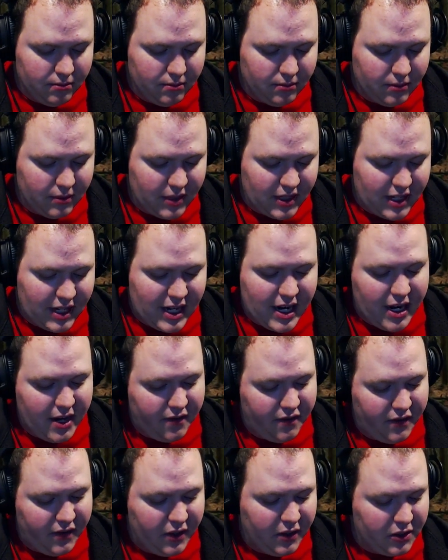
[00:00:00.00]
I
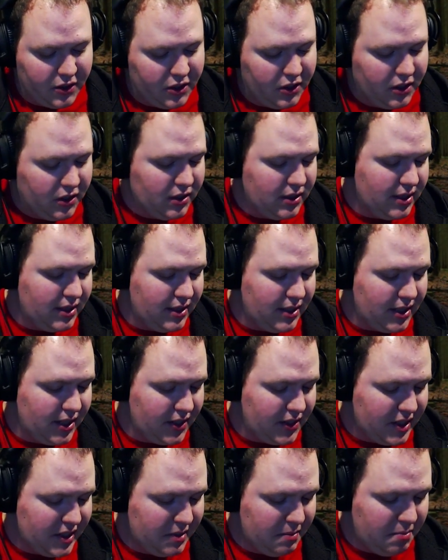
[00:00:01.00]
feel good,
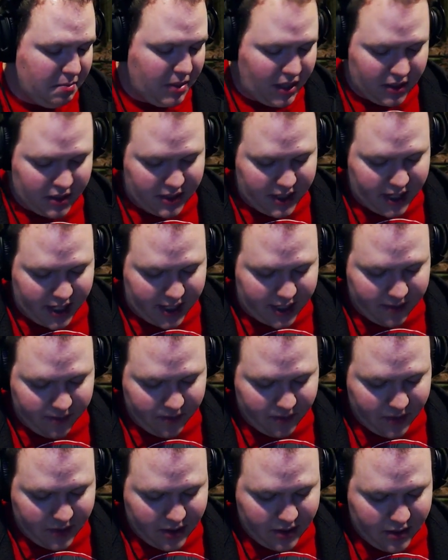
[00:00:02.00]
says Baltic.
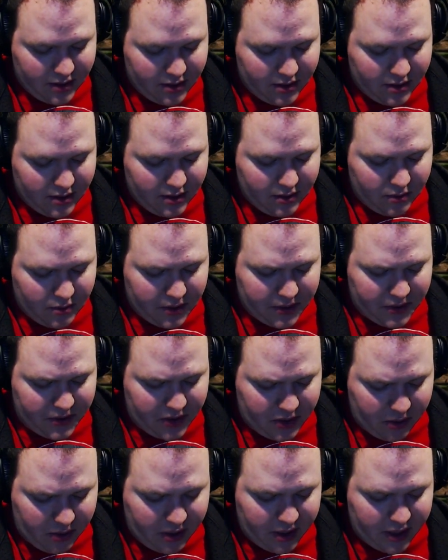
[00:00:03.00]
What's
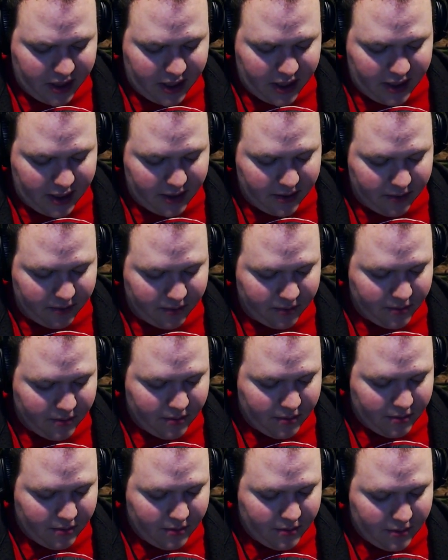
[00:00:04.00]
going on?
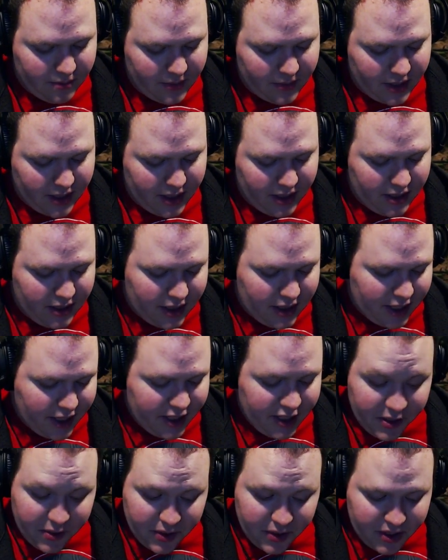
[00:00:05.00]
I
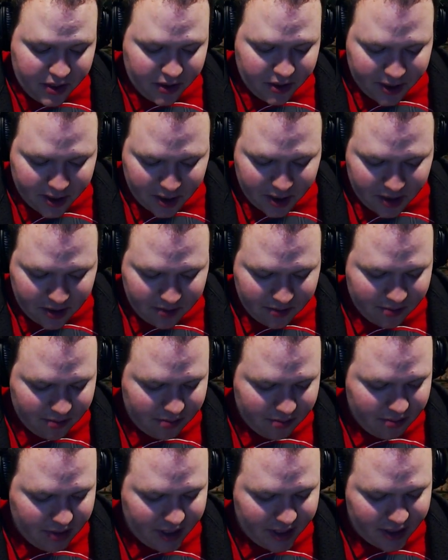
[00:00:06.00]
knew he could do it,
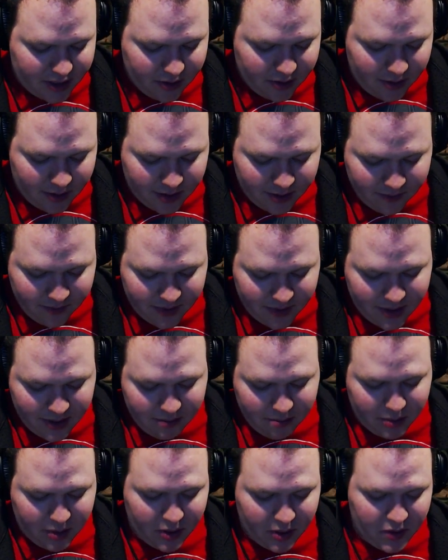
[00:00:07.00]
Pentegarn,
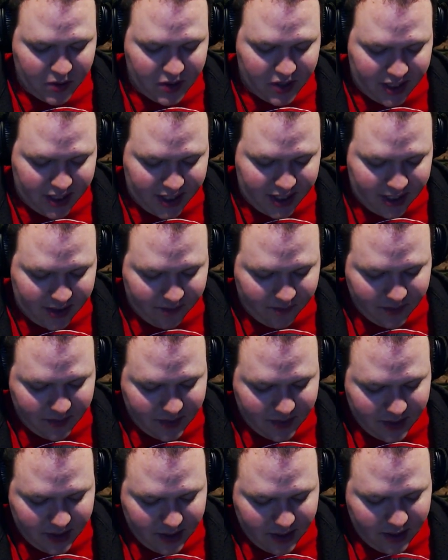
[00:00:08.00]
purrs Lydia.
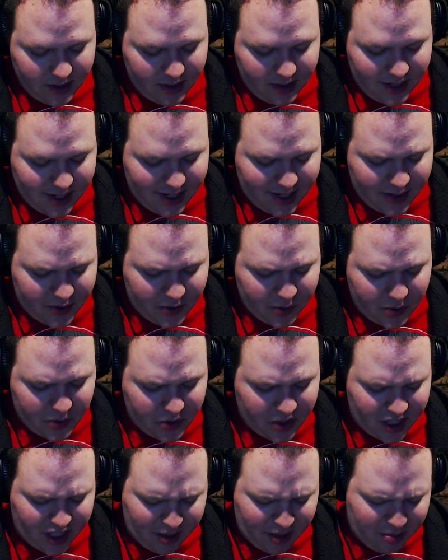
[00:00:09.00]
I got so
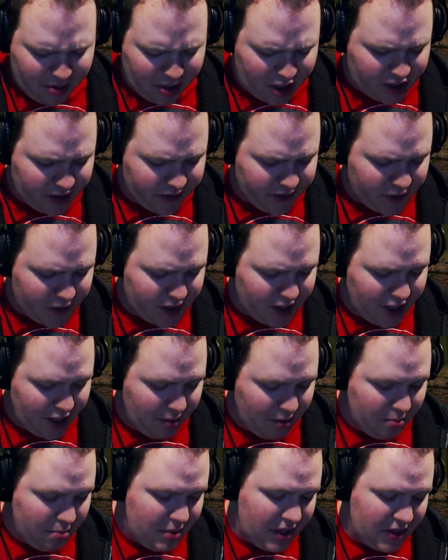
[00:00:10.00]
sleepy all of a sudden,
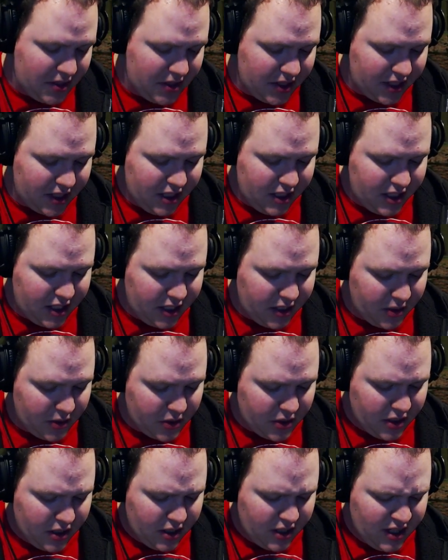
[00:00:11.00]
Baltic continues.
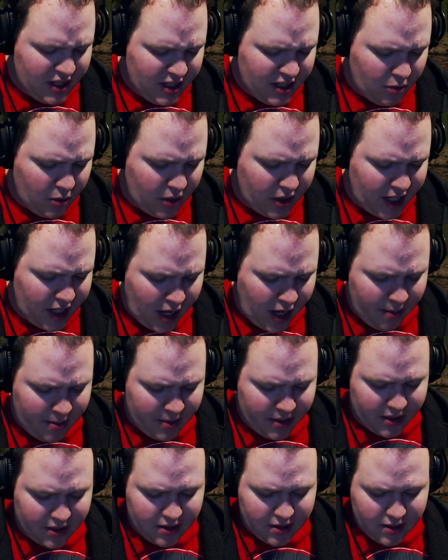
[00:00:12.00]
What
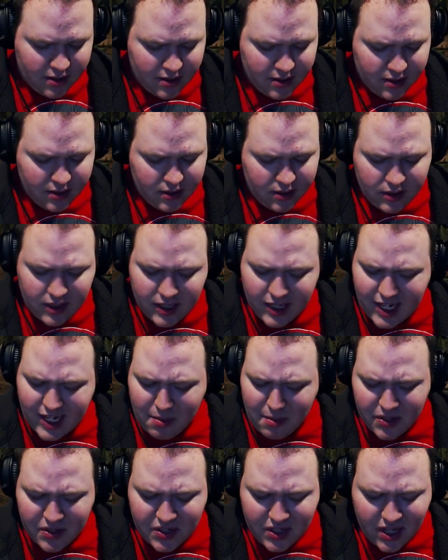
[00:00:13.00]
happened? Did I
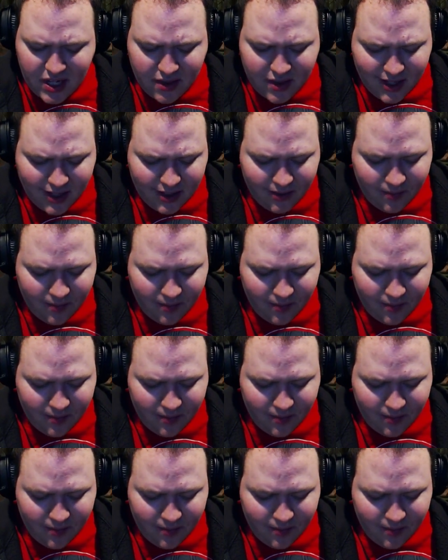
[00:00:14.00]
miss anything?